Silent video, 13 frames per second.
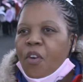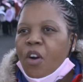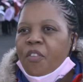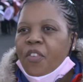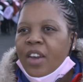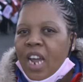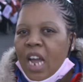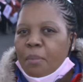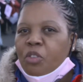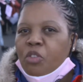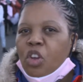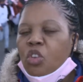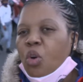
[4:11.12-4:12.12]
of crime
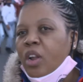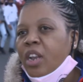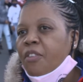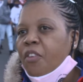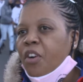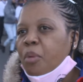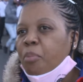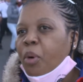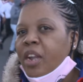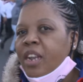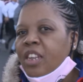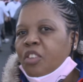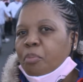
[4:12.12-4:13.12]
is not only for the
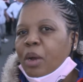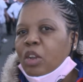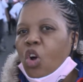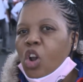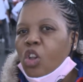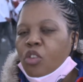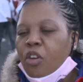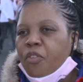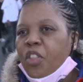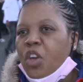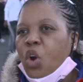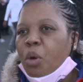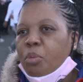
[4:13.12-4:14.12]
police, but uh, also for
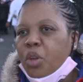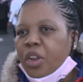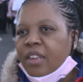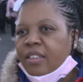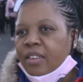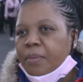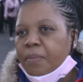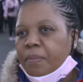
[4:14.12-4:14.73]
the community.